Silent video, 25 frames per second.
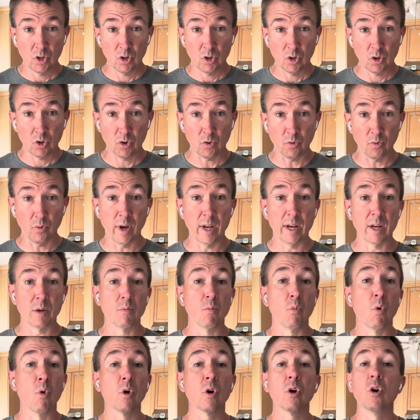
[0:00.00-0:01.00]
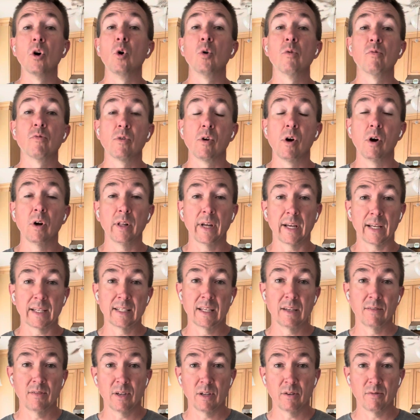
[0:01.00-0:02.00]
creating more overall
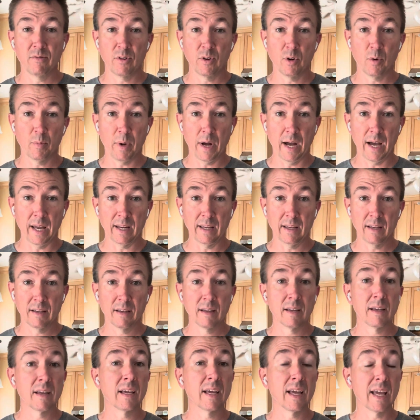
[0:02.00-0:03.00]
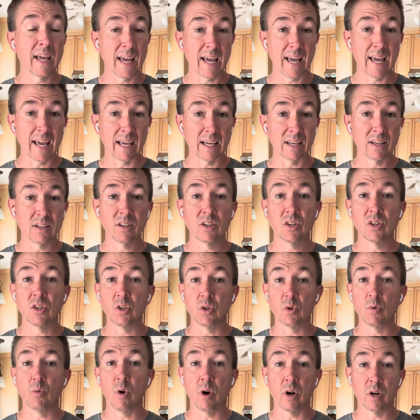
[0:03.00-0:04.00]
activity for your body, and
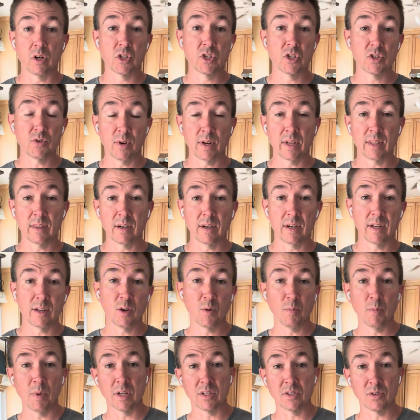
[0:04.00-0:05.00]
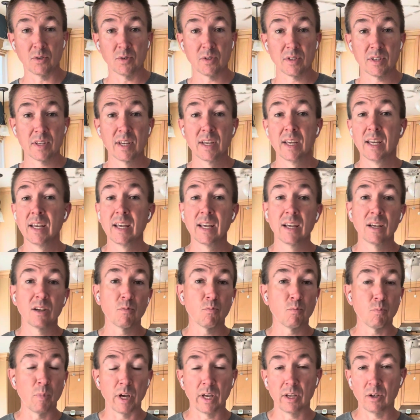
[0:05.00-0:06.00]
you are strengthening your muscles,
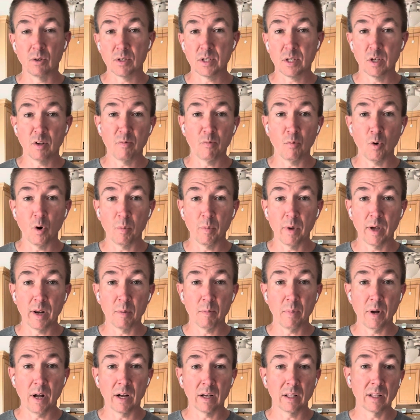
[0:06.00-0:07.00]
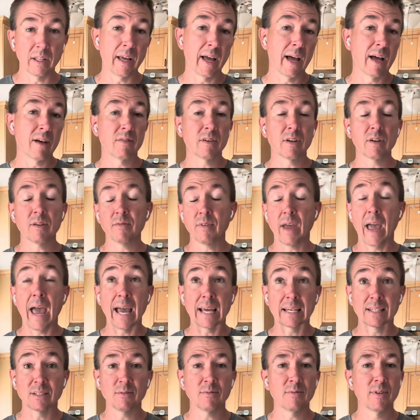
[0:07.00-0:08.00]
making yourself more metabolically
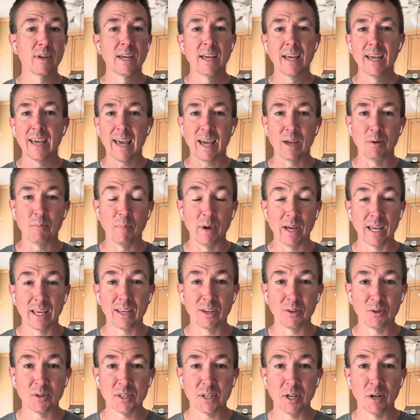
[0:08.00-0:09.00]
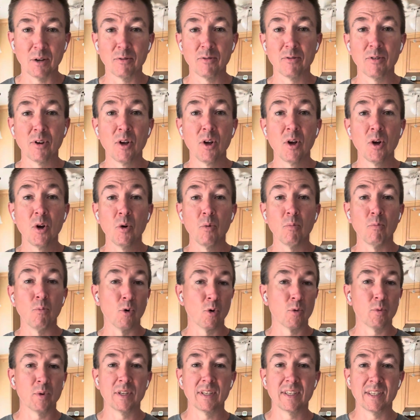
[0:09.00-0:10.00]
active, and making yourself more
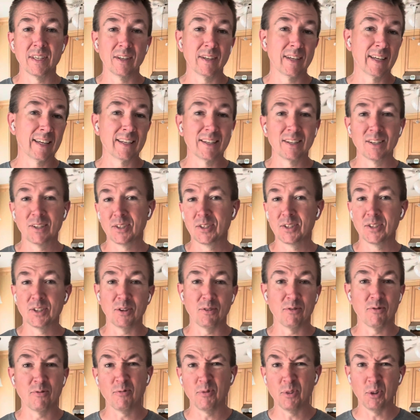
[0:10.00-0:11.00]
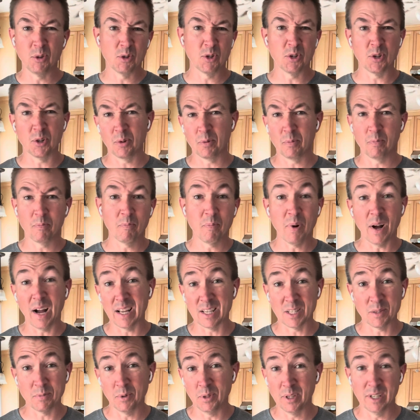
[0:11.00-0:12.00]
resilient to future
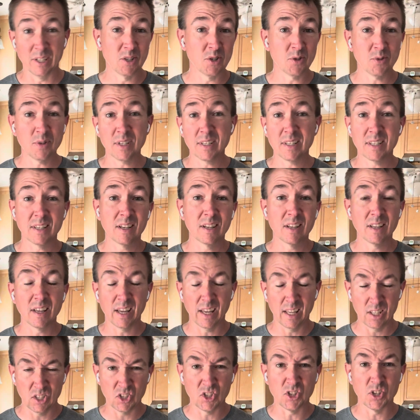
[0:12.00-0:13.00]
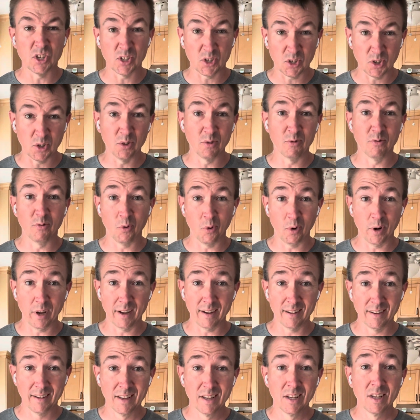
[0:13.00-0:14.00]
possible injuries. It's just good for you.
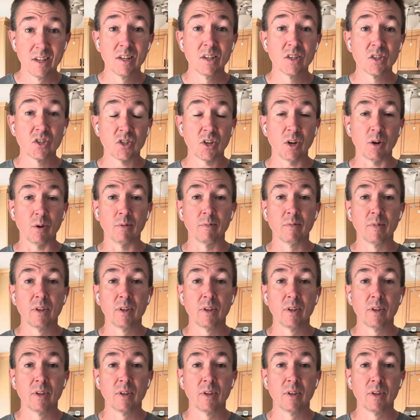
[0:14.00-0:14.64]
So,